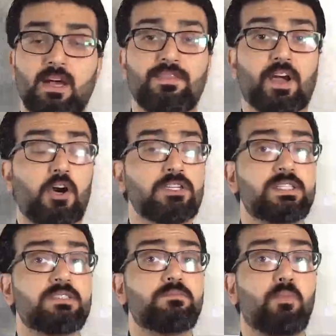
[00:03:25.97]
The
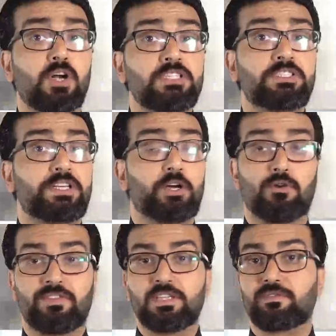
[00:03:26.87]
constant monitoring
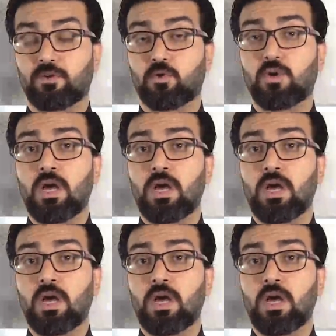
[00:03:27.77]
of this flow